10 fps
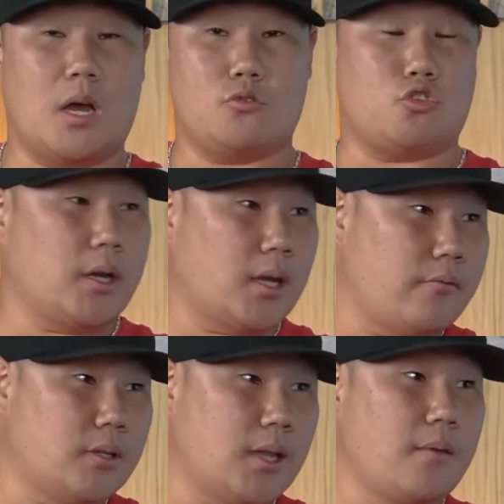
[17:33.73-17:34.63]
I'm drinking
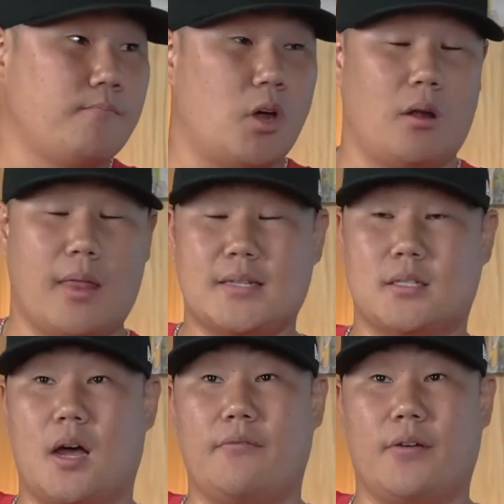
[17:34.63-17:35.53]
every day, all that
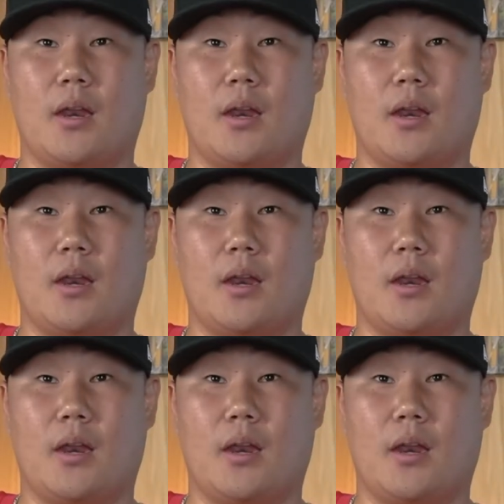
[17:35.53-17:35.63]
stuff.